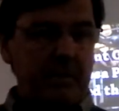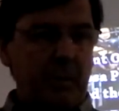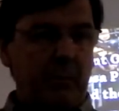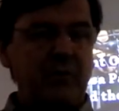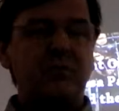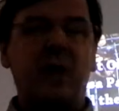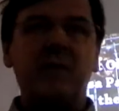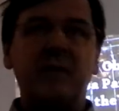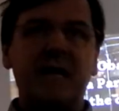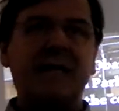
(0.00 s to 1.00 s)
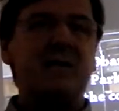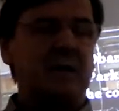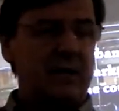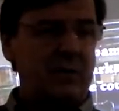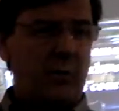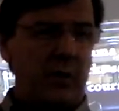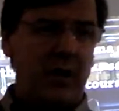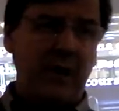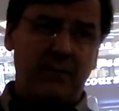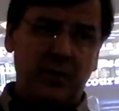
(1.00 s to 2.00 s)
The bus driver then said to
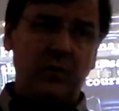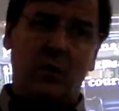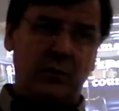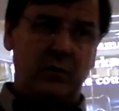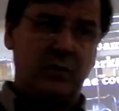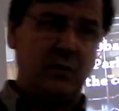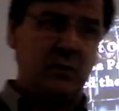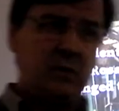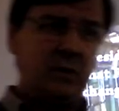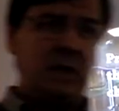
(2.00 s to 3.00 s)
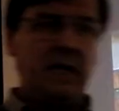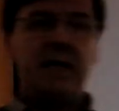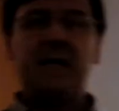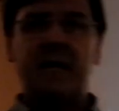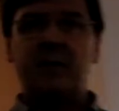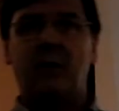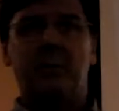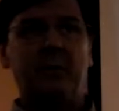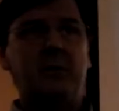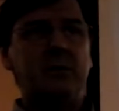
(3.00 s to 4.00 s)
her, If you don't get
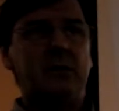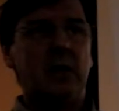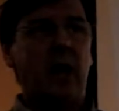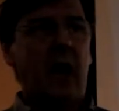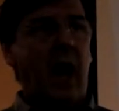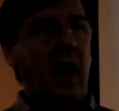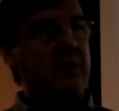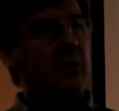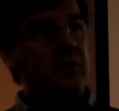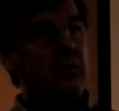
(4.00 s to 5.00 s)
up, you're,